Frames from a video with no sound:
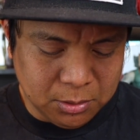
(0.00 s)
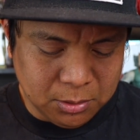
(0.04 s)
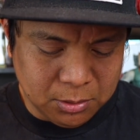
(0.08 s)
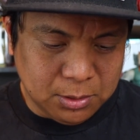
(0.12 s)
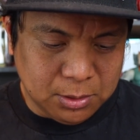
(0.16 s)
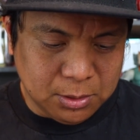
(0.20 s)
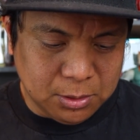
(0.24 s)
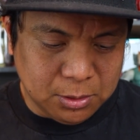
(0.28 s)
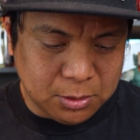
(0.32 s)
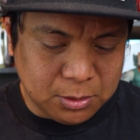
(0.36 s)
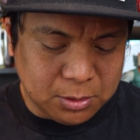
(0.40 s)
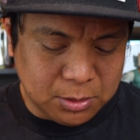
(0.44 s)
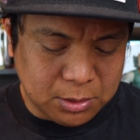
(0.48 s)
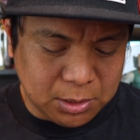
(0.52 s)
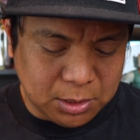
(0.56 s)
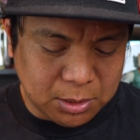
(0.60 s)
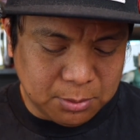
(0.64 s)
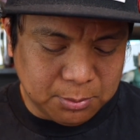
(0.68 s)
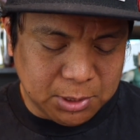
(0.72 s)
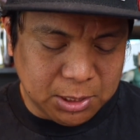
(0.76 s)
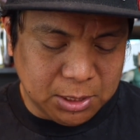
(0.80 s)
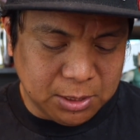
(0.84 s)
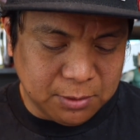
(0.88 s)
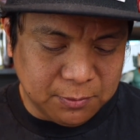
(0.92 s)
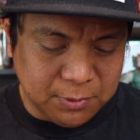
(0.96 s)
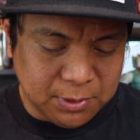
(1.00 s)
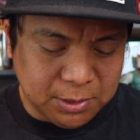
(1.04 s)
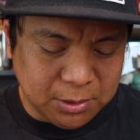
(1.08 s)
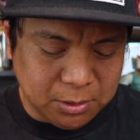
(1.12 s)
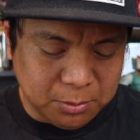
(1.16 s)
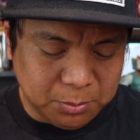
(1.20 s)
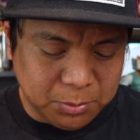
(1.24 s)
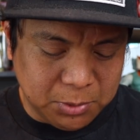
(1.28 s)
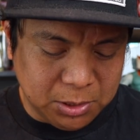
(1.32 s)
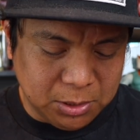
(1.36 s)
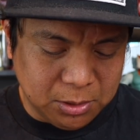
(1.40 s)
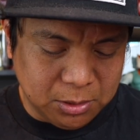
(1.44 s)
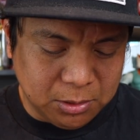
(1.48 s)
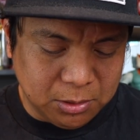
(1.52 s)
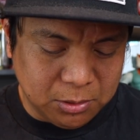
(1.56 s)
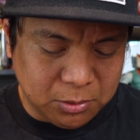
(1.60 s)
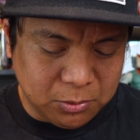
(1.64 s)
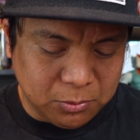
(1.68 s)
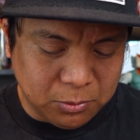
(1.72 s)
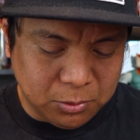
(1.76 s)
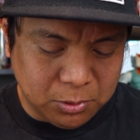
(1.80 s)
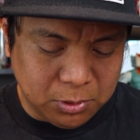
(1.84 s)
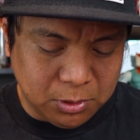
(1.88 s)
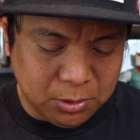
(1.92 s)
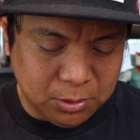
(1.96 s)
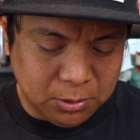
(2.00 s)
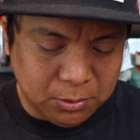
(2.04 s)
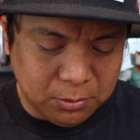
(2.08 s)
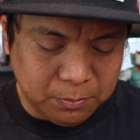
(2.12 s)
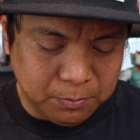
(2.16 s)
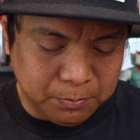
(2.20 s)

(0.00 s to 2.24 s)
It looks like I might have to update this one.